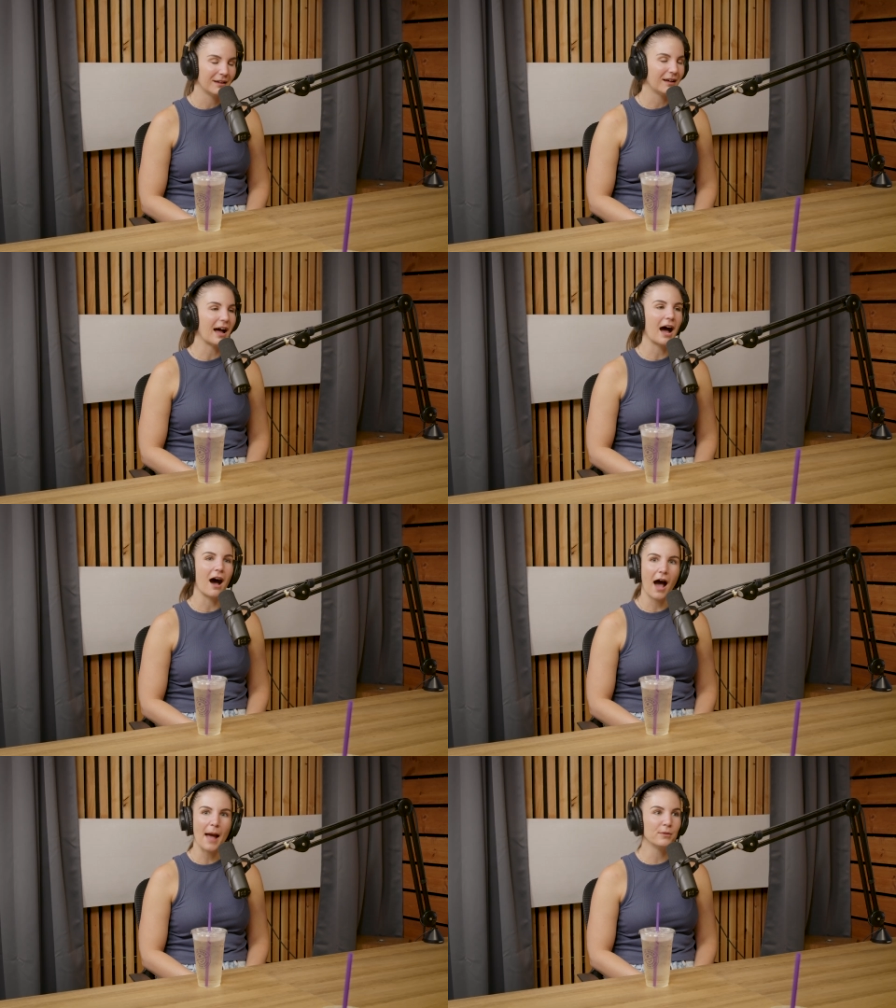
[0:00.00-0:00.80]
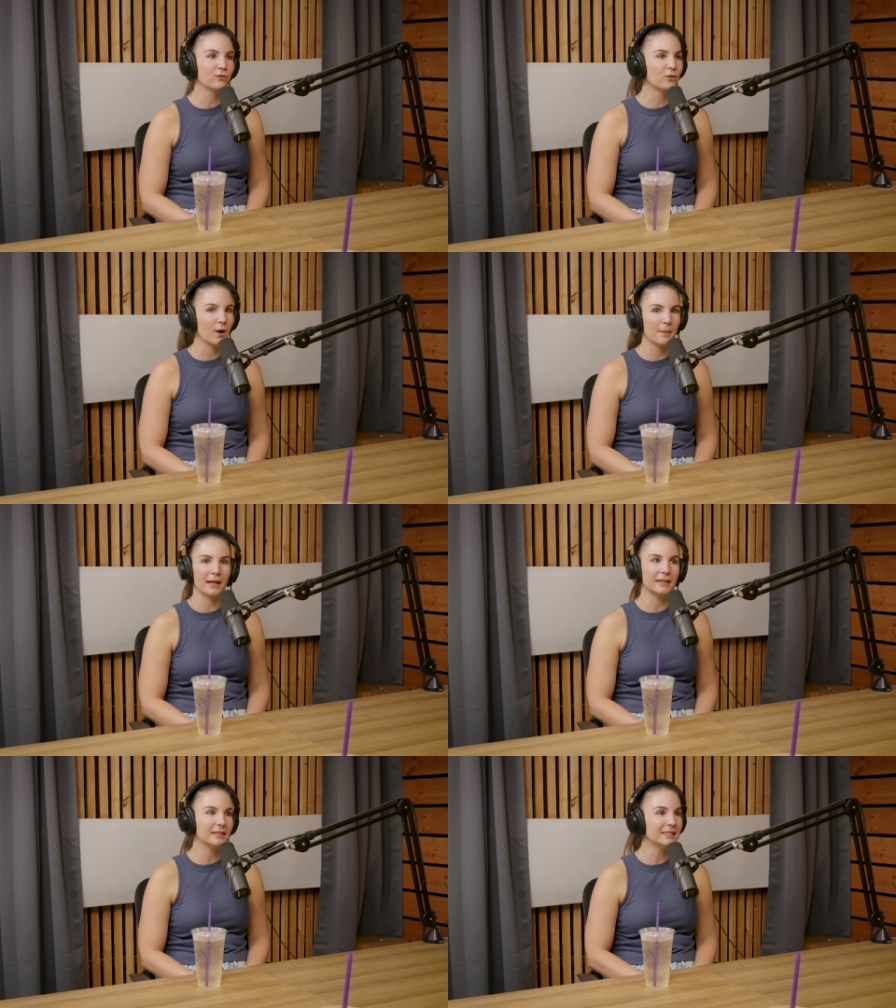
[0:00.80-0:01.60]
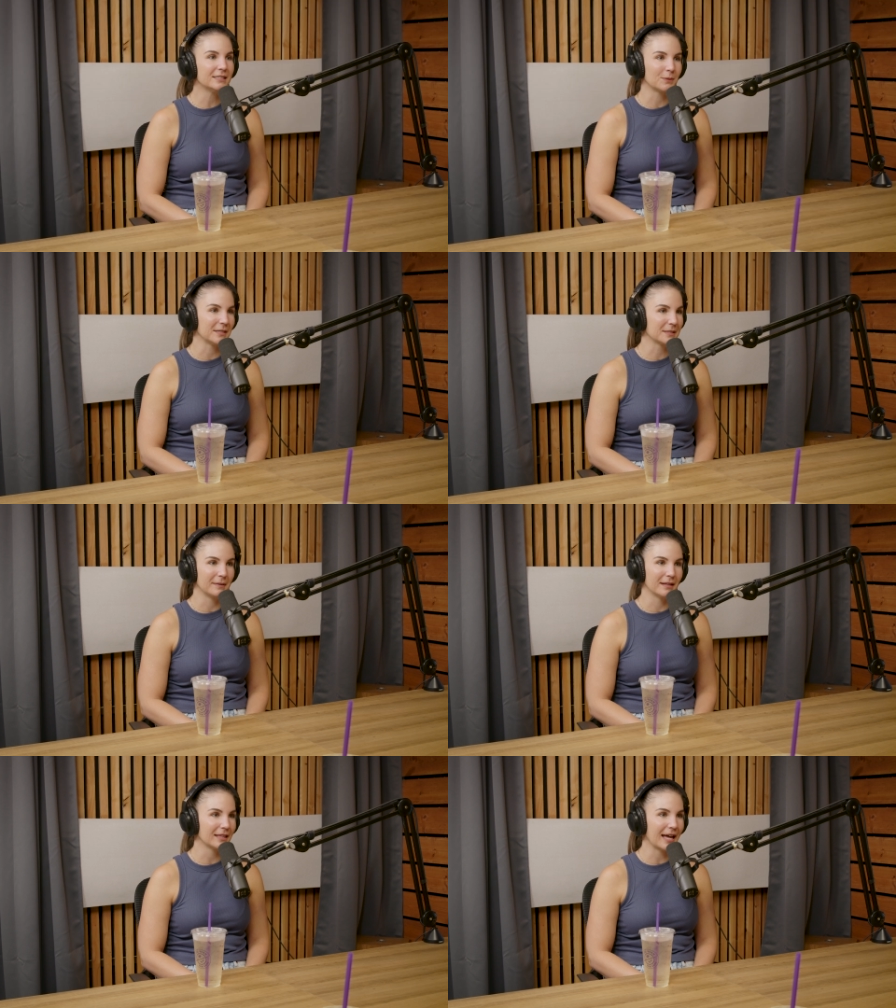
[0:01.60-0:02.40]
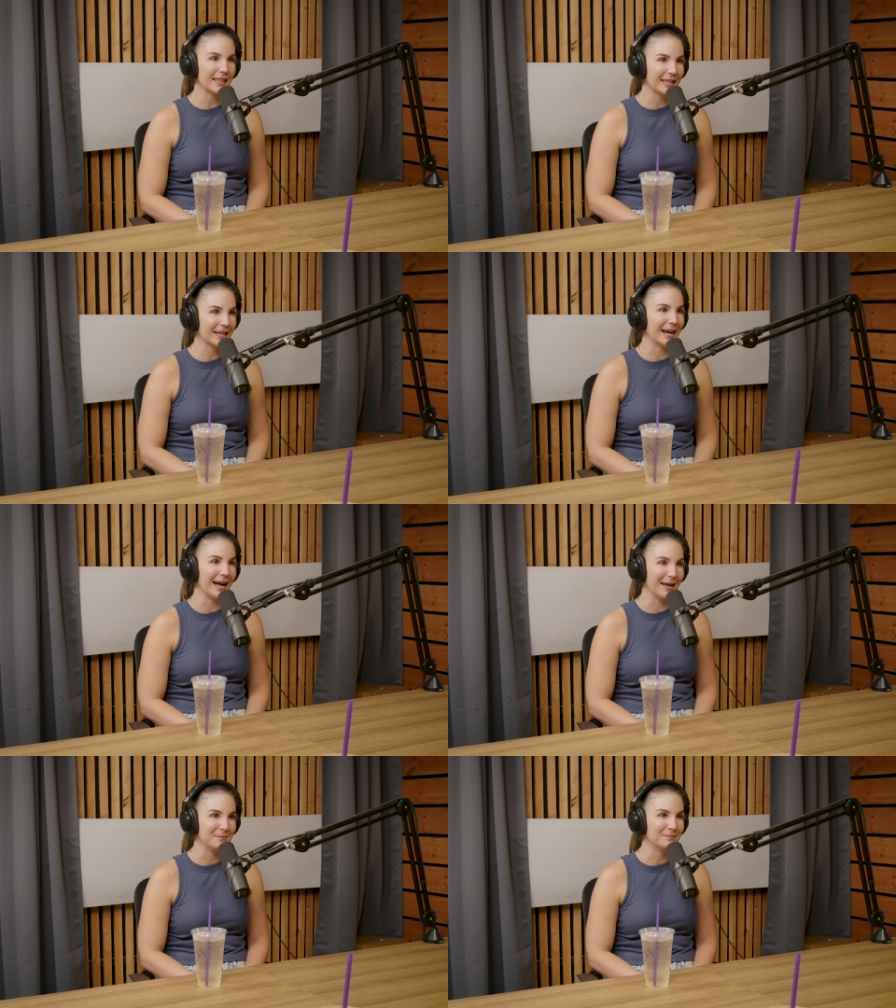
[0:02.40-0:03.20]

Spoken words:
I perform at least once a month. I think I'm